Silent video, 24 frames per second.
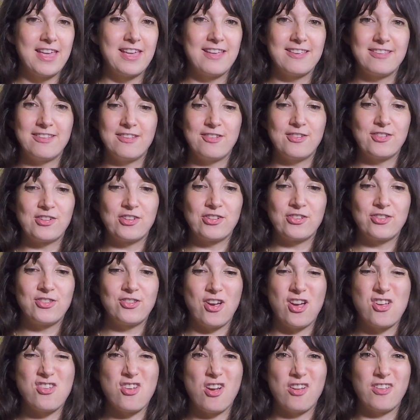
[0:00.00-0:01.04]
This is just
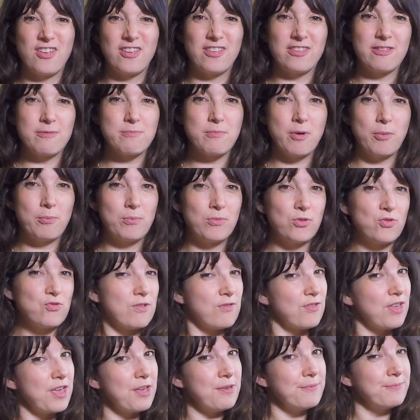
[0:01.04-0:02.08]
an honest mum's
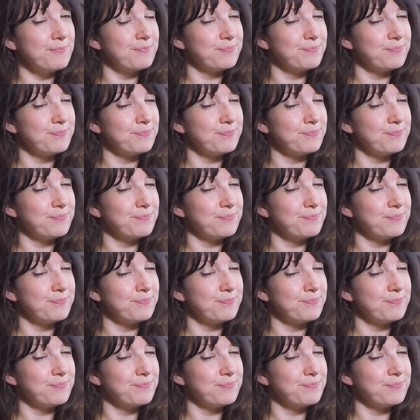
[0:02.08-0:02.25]
review.